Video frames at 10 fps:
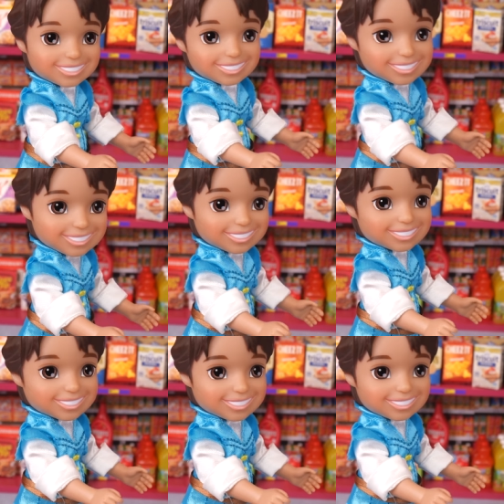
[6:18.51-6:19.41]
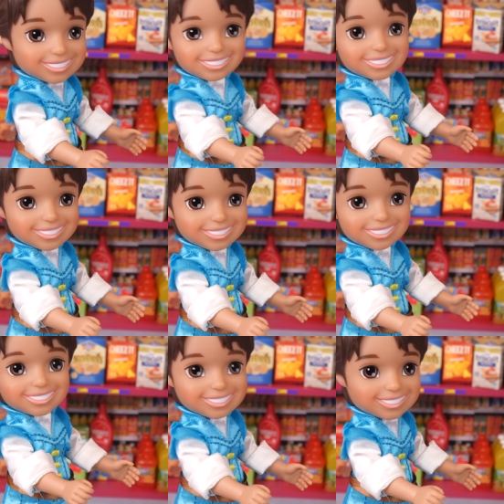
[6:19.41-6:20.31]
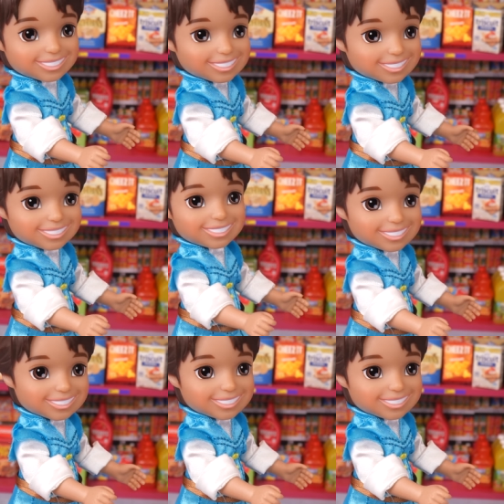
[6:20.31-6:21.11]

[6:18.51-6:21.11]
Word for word: Yeah, like queen of the grocery carts.